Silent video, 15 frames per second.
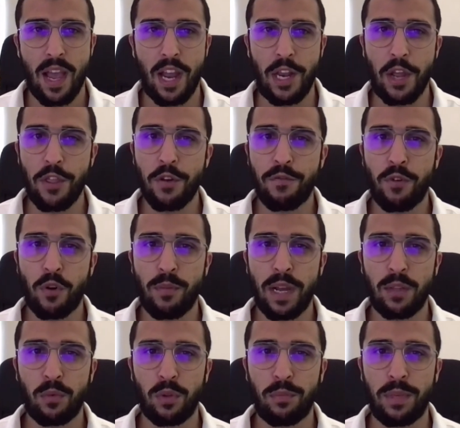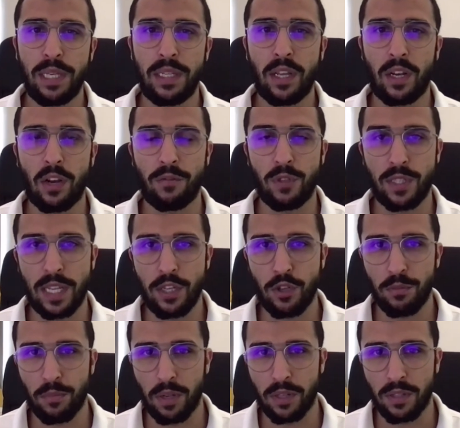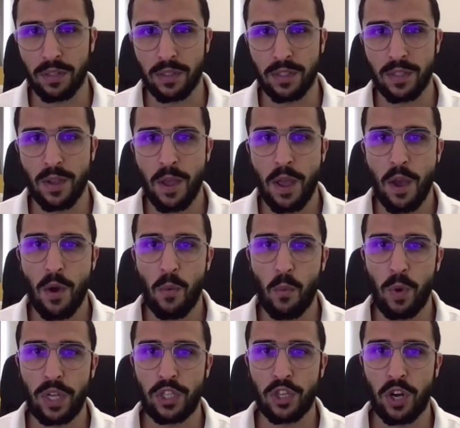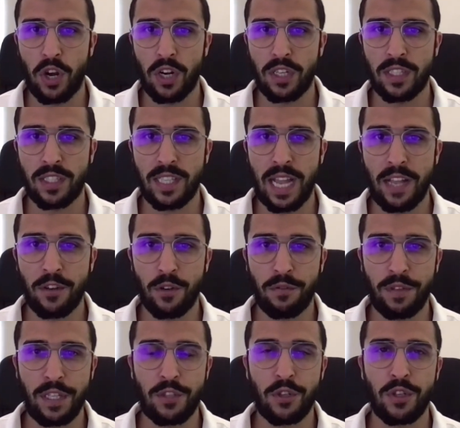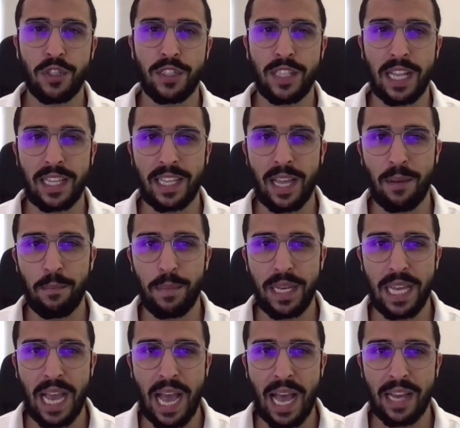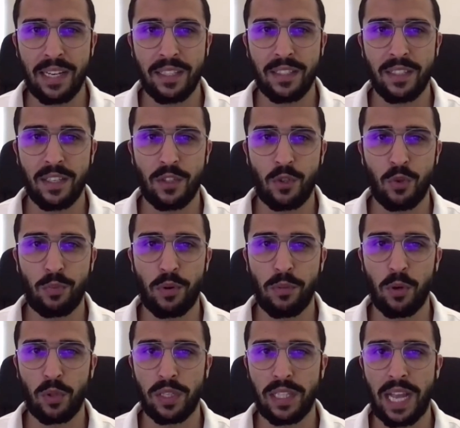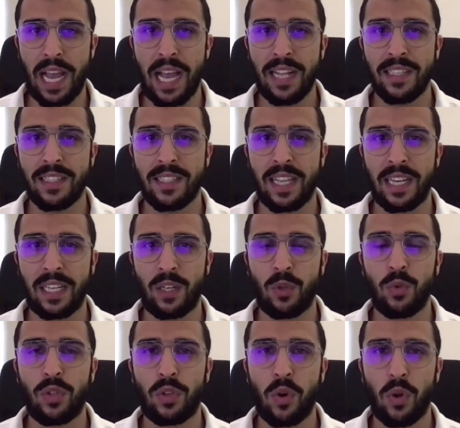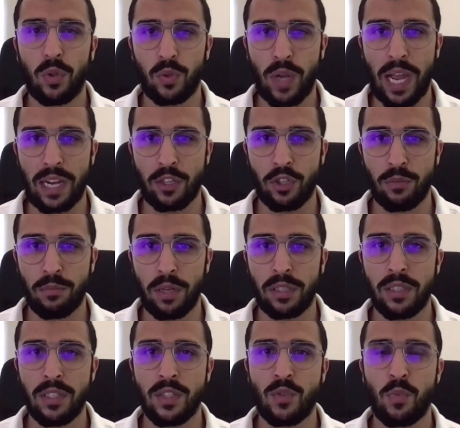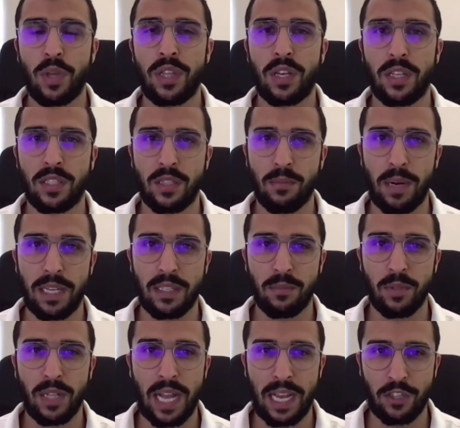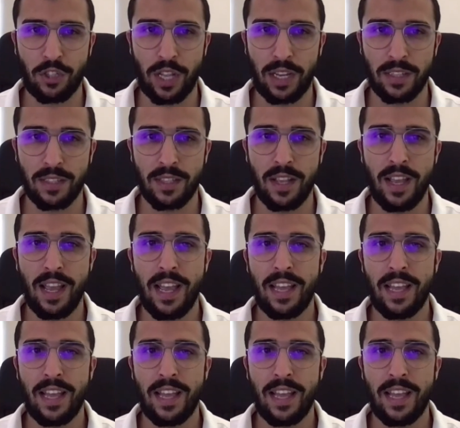Another format would be the conversation buttons, which are standard features that can be added to promoted ads that include call to action buttons with customizable hashtags.